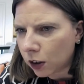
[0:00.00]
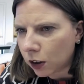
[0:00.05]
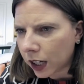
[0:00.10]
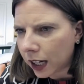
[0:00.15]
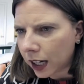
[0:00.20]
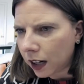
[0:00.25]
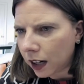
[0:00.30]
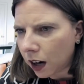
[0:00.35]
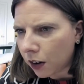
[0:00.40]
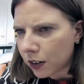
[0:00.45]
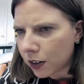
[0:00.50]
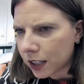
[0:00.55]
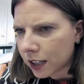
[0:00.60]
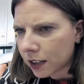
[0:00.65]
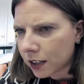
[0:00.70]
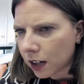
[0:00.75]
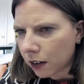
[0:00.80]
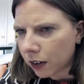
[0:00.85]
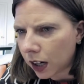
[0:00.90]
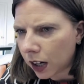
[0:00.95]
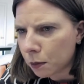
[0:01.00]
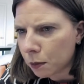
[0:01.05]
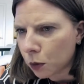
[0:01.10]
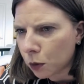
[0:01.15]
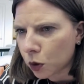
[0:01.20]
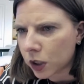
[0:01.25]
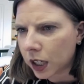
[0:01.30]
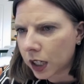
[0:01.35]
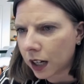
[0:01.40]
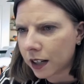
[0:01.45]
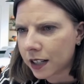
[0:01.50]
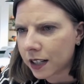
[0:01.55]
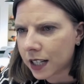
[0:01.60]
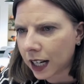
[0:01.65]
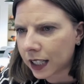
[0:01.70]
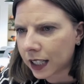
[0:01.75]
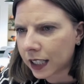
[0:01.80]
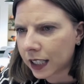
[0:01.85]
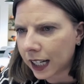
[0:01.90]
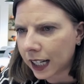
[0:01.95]
Okay, Lauren says, I rely mostly on a
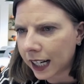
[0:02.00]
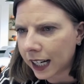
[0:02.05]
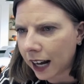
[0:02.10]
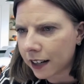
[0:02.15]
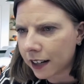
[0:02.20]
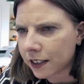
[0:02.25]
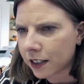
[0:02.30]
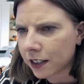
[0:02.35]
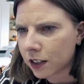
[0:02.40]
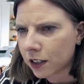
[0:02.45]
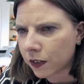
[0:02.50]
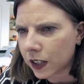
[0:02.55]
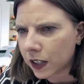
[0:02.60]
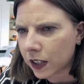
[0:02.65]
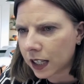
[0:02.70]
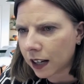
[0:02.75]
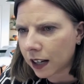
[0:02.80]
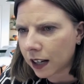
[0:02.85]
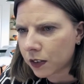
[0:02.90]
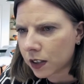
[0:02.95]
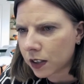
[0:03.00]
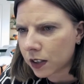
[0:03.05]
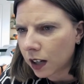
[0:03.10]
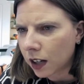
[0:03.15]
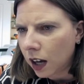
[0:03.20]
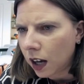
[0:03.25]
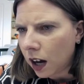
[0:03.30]
technical analysis of E T Fs.